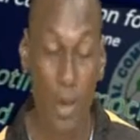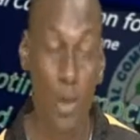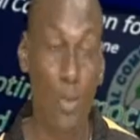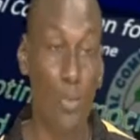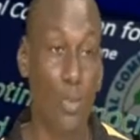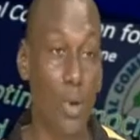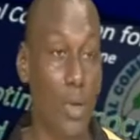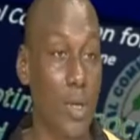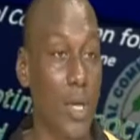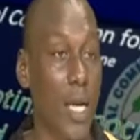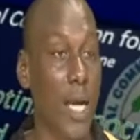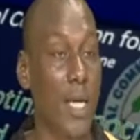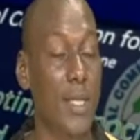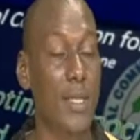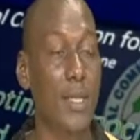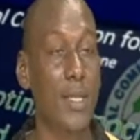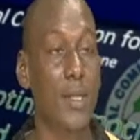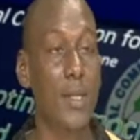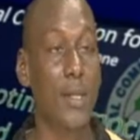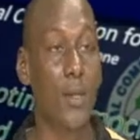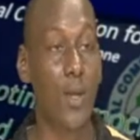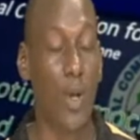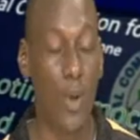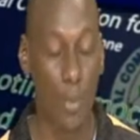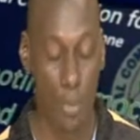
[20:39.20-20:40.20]
Broadcasting
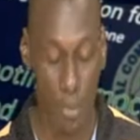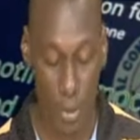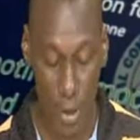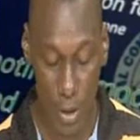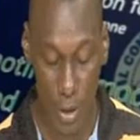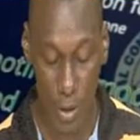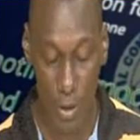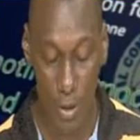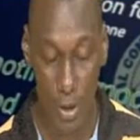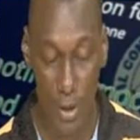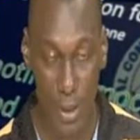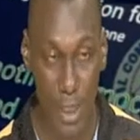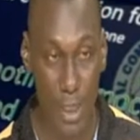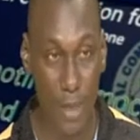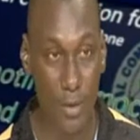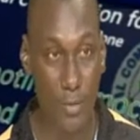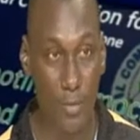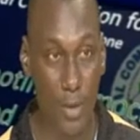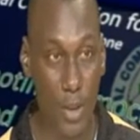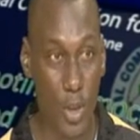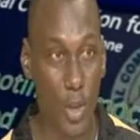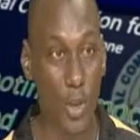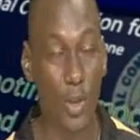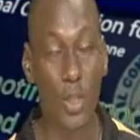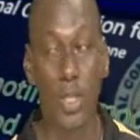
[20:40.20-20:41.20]
Corporation
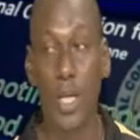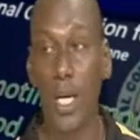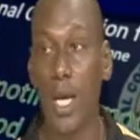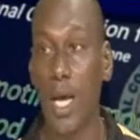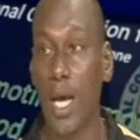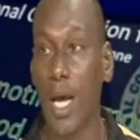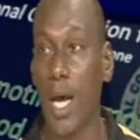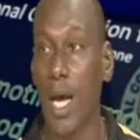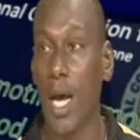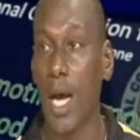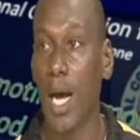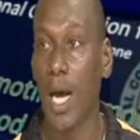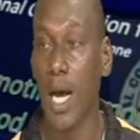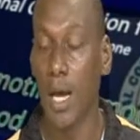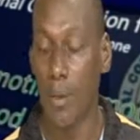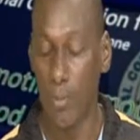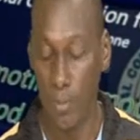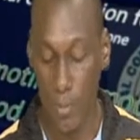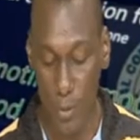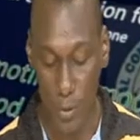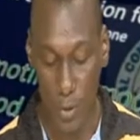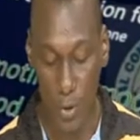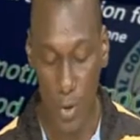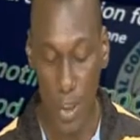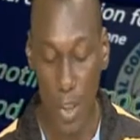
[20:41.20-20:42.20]
Television.
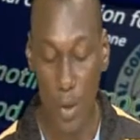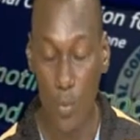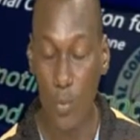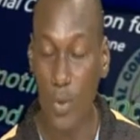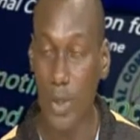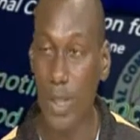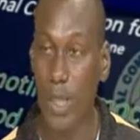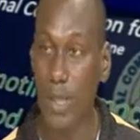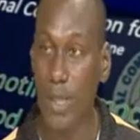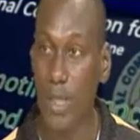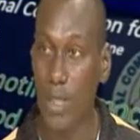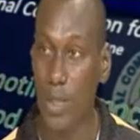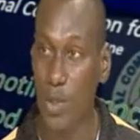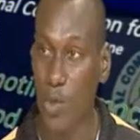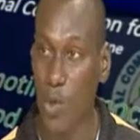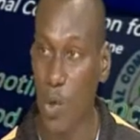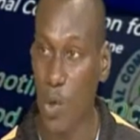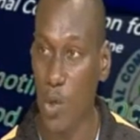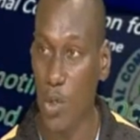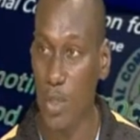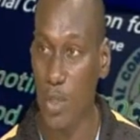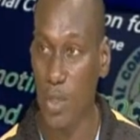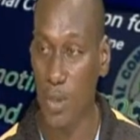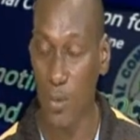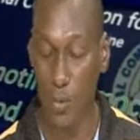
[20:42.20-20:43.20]
Today we
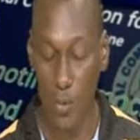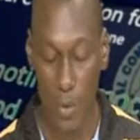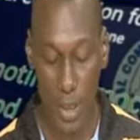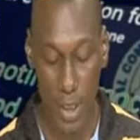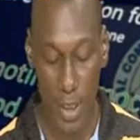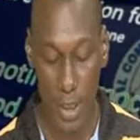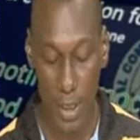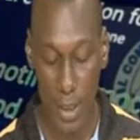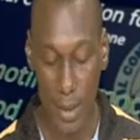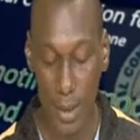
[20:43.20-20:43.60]
discuss the